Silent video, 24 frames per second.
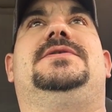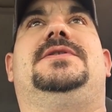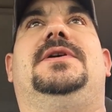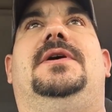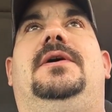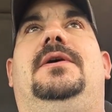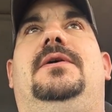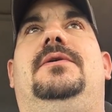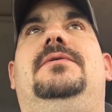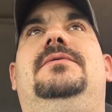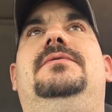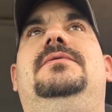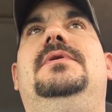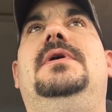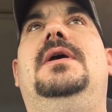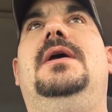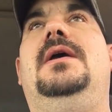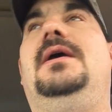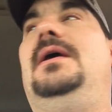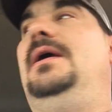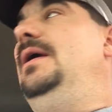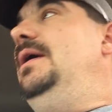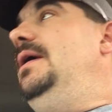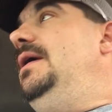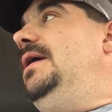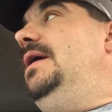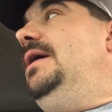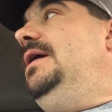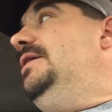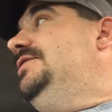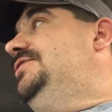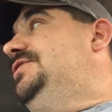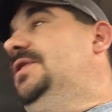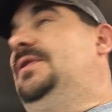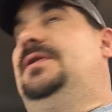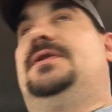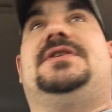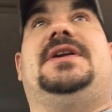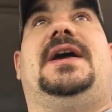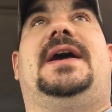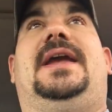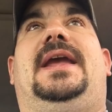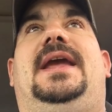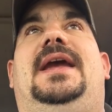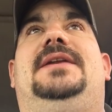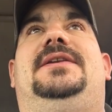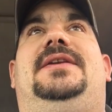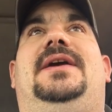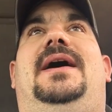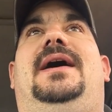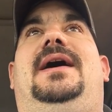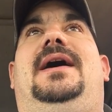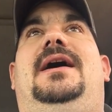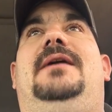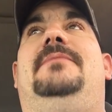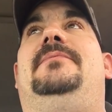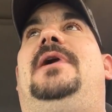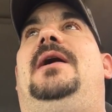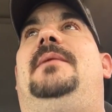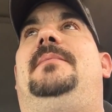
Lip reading: So as soon as I get time,